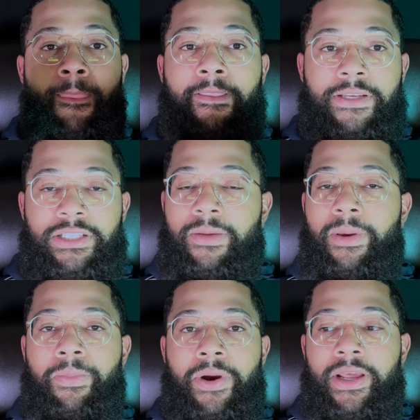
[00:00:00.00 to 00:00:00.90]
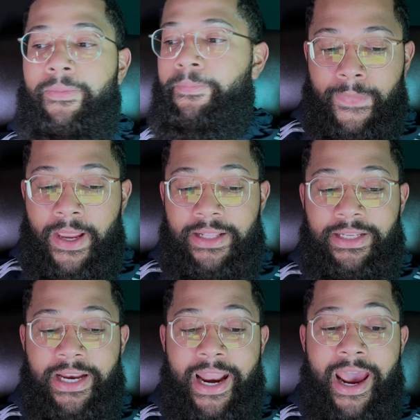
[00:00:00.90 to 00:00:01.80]
just to be pretty. Other
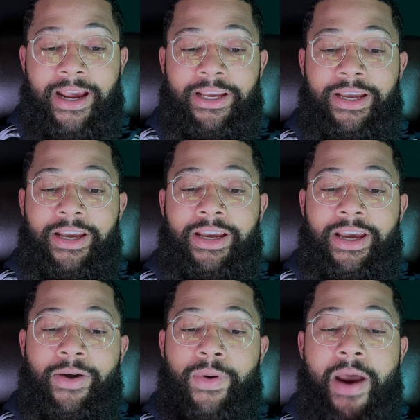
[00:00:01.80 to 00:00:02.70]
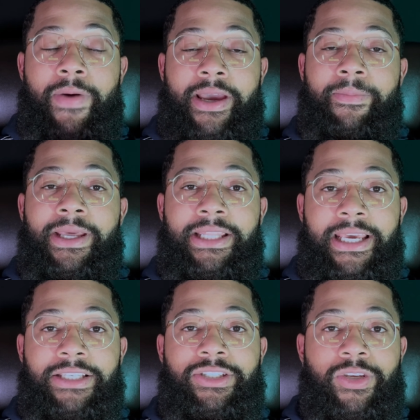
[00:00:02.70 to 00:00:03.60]
than that, would I recommend
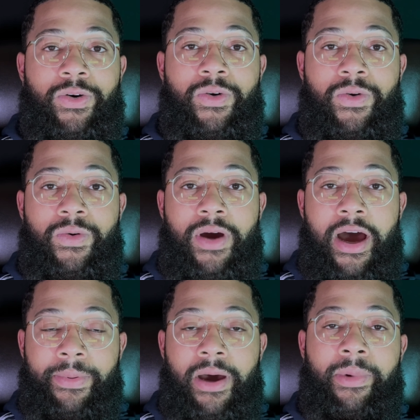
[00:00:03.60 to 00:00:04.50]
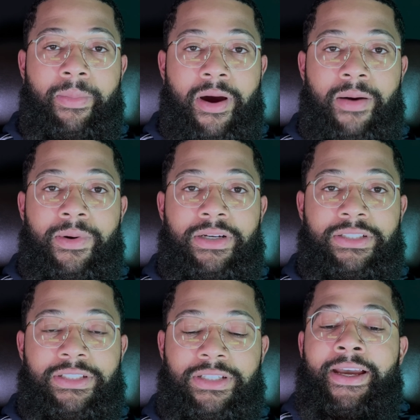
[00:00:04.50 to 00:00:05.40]
these to upcoming
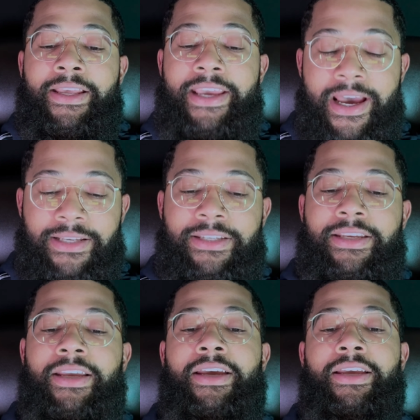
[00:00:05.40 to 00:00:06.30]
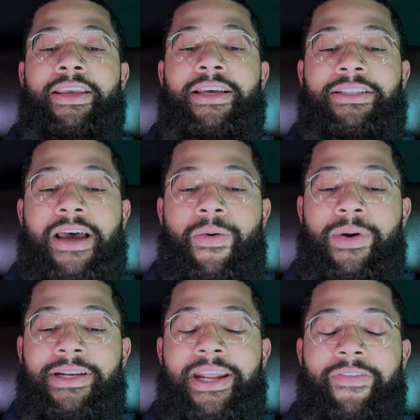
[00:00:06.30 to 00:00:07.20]
barbers? Yes, I
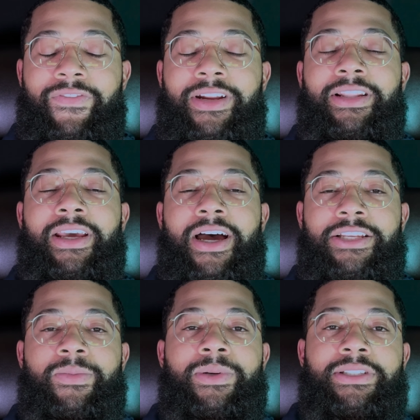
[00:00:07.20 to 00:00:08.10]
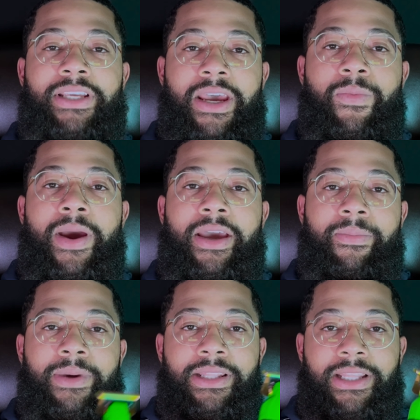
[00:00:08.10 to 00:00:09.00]
would definitely 100%
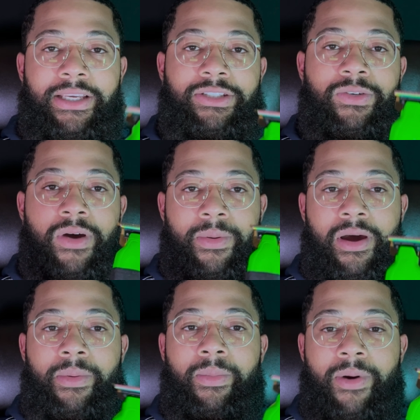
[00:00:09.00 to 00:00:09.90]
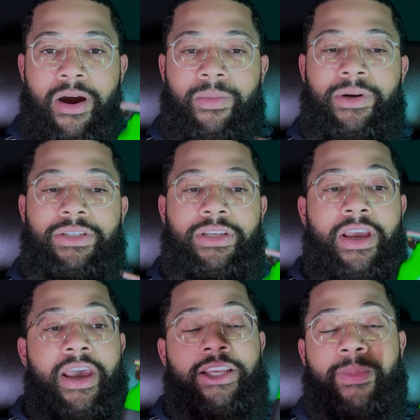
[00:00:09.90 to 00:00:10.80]
recommend these to upcoming barbers,
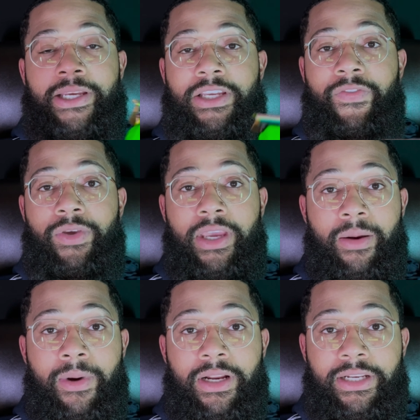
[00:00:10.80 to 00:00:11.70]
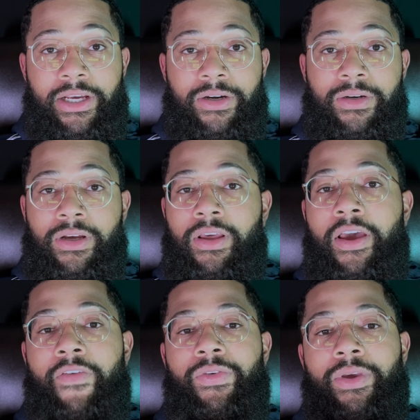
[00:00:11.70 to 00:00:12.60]
especially if you can get them on a deal.
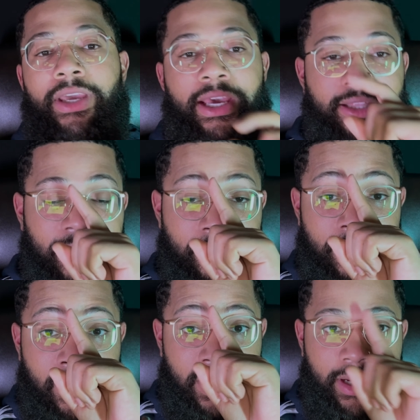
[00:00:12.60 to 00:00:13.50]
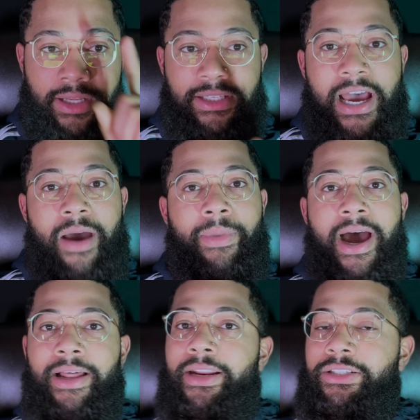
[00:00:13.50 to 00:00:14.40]
If you can get them during a good time.
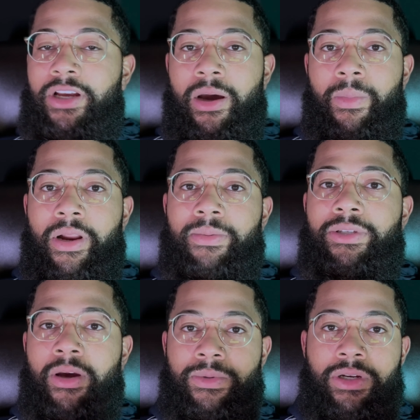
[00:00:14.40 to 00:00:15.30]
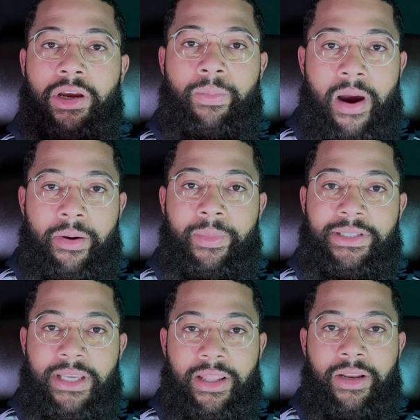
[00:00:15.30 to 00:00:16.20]
Holidays are coming up, so I'm sure he'll probably be
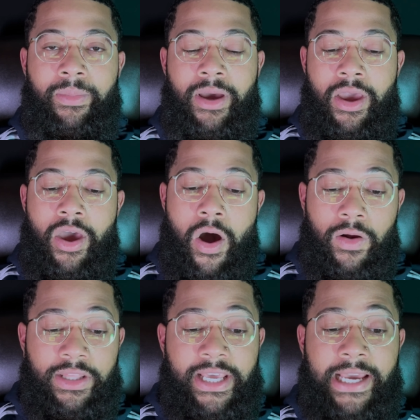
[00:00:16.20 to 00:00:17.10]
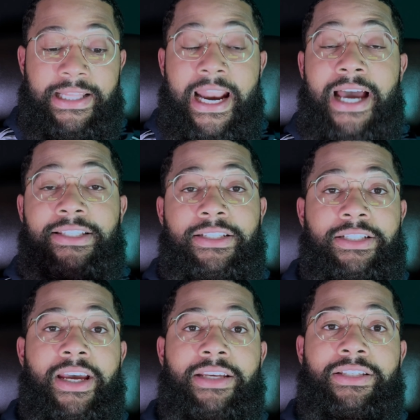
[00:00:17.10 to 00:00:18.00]
selling them. Only thing that I
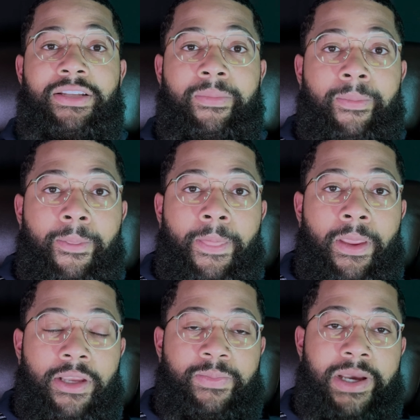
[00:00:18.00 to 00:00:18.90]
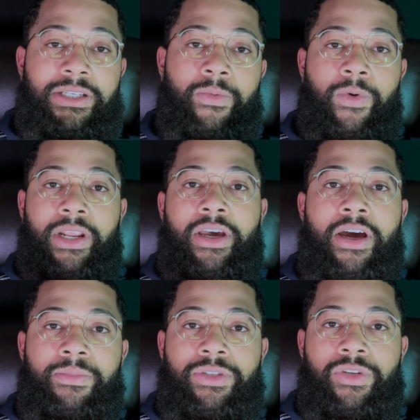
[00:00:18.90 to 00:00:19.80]
suggest, especially when it
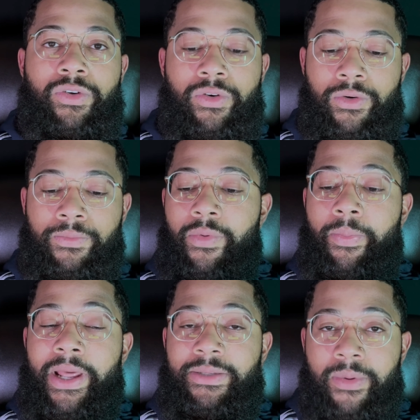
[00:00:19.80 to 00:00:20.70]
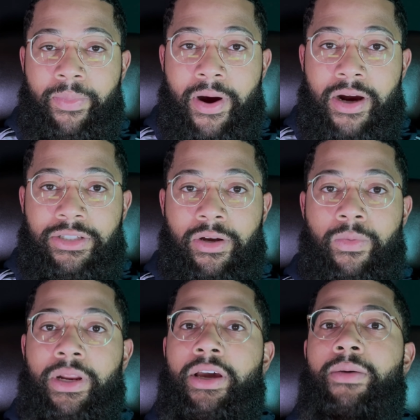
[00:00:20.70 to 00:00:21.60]
comes to replacement parts or
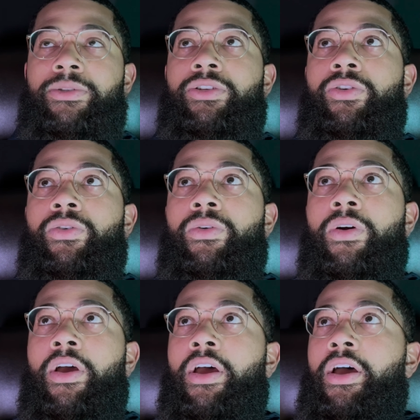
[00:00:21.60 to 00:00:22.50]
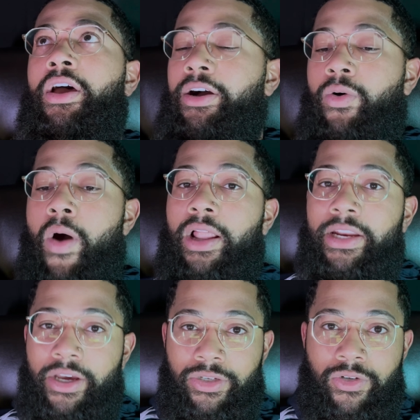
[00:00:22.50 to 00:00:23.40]
when it comes to
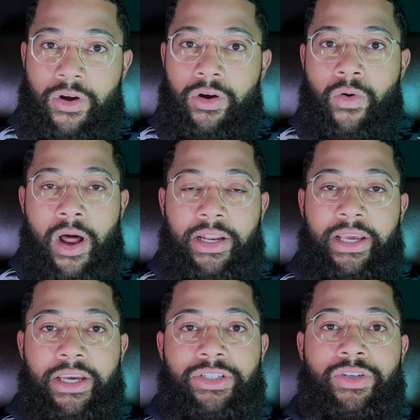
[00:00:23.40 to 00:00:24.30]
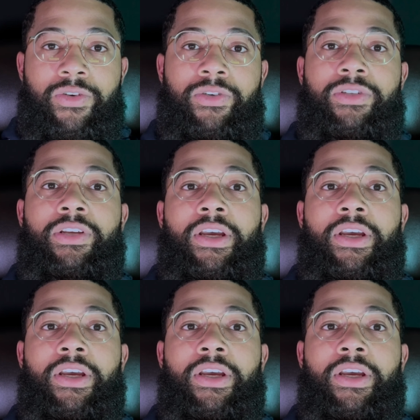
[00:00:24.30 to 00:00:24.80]
quality control, quality issues,